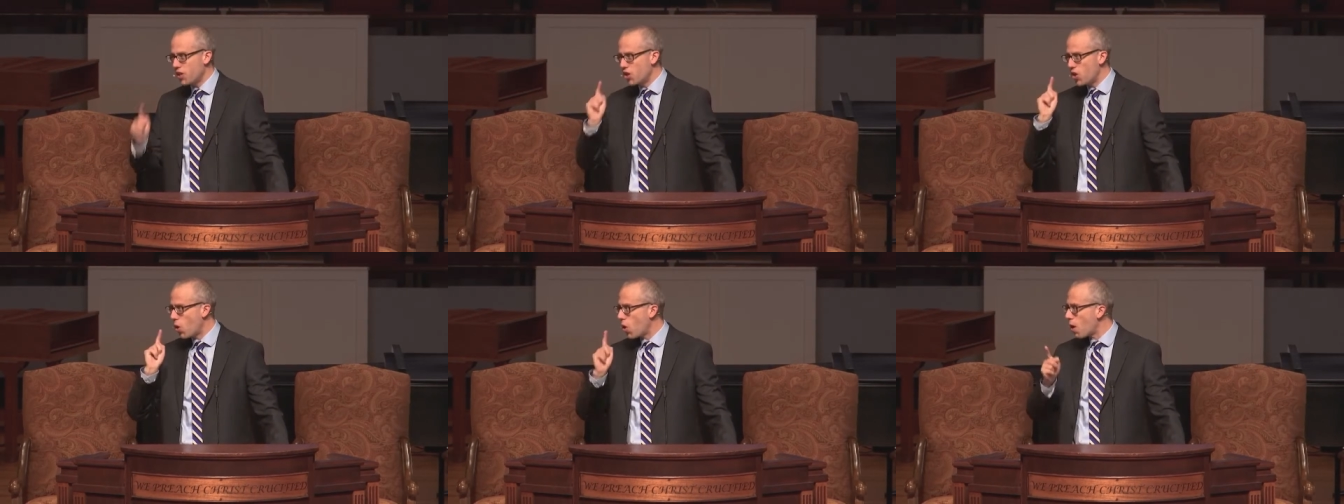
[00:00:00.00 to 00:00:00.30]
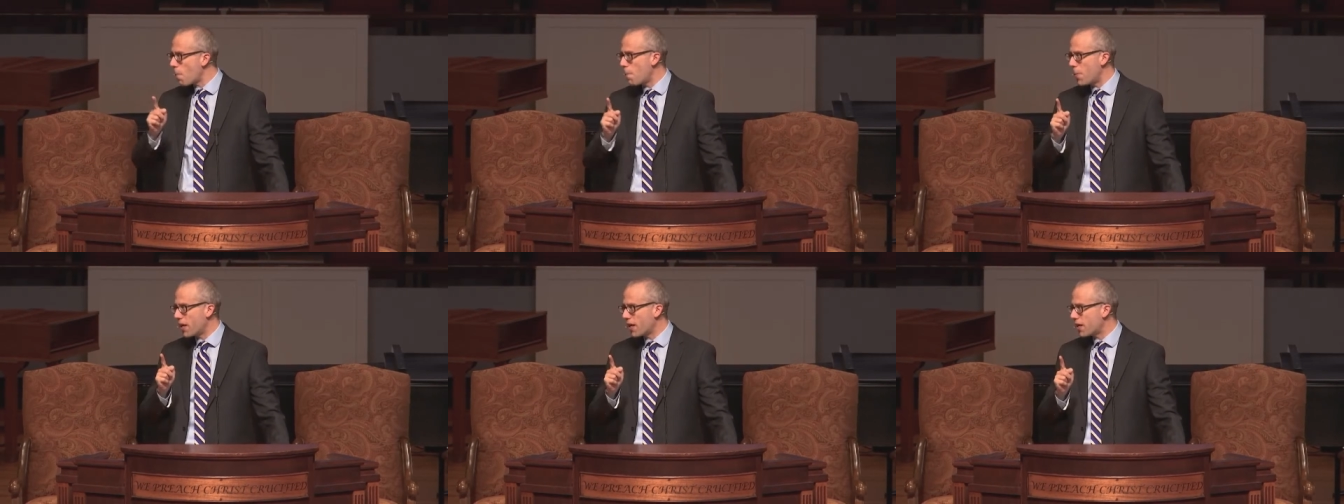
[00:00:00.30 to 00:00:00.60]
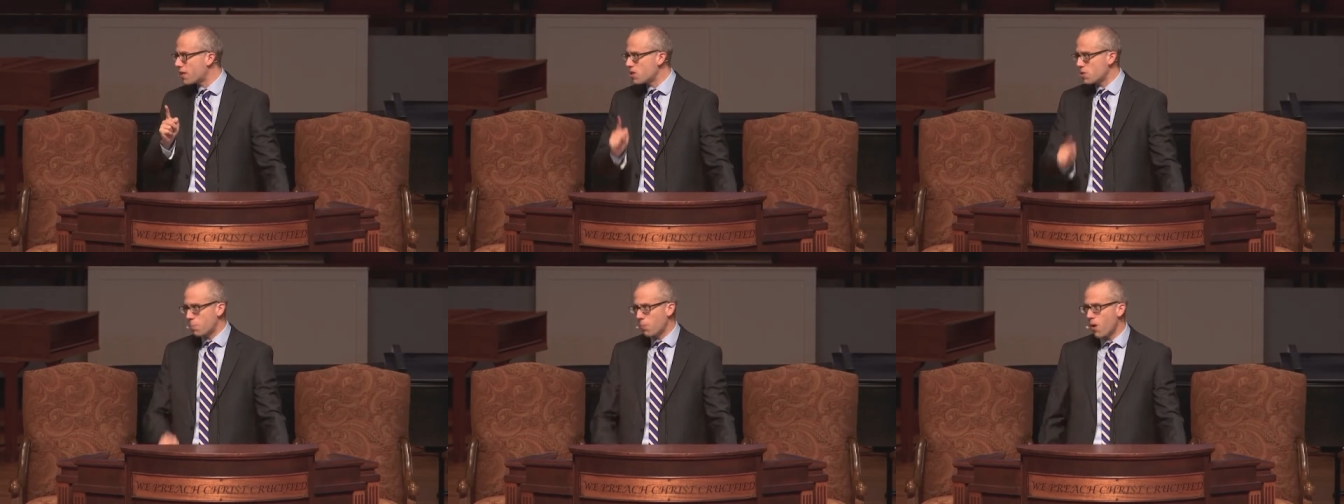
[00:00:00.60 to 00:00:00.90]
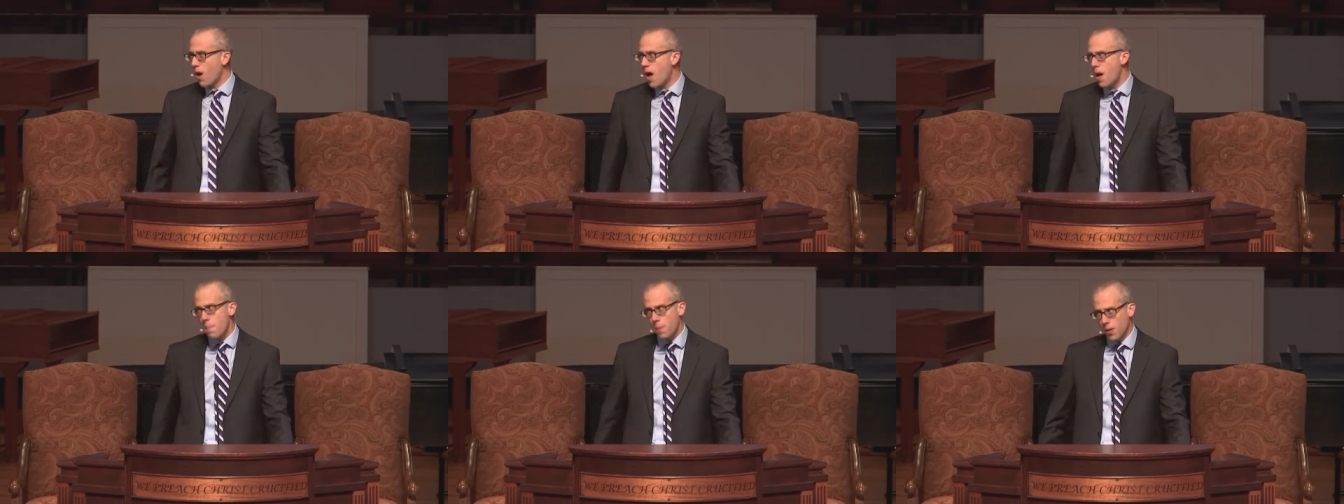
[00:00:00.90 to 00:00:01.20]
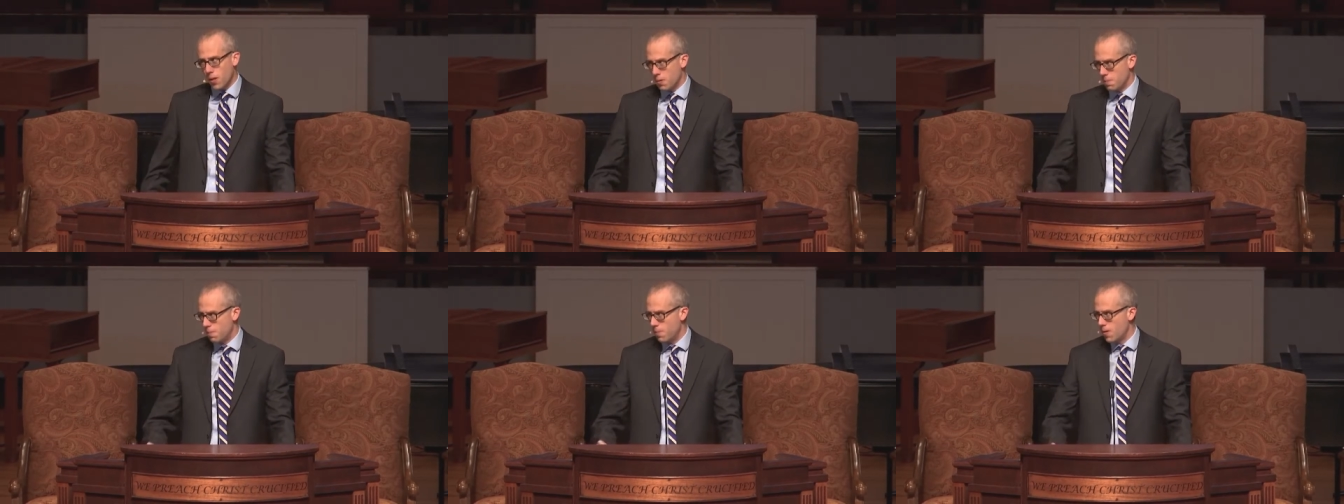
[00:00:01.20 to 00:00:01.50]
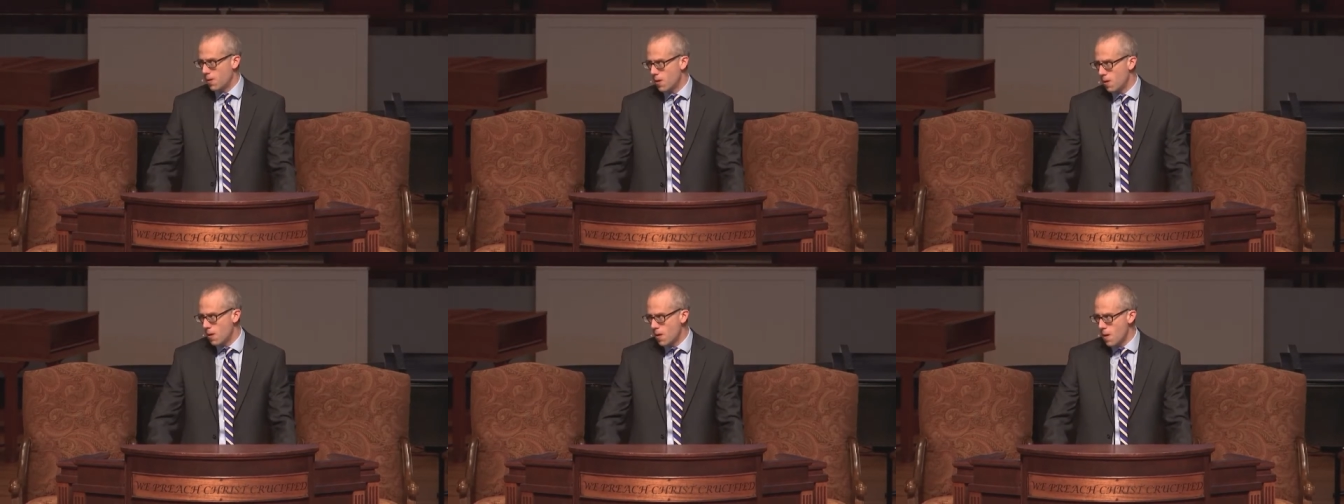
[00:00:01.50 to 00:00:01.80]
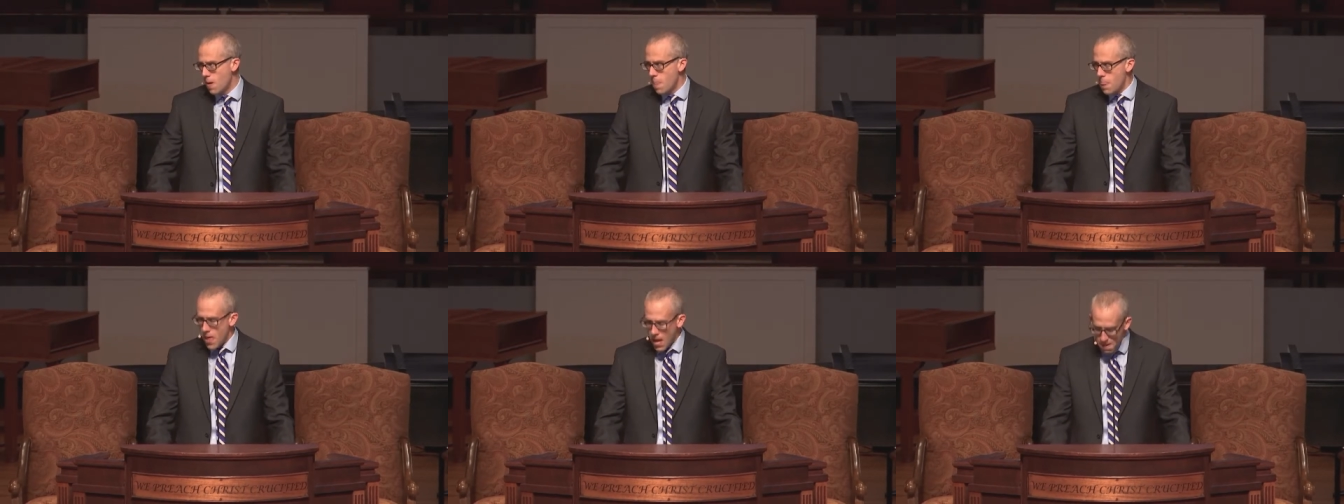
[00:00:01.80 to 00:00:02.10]
your biggest problem
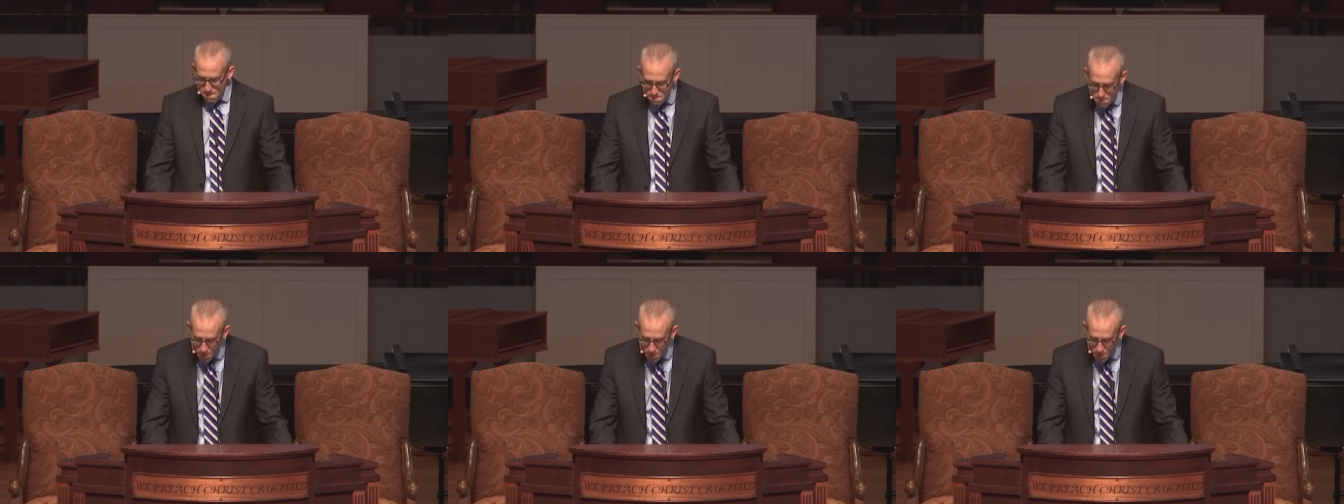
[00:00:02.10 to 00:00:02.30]
and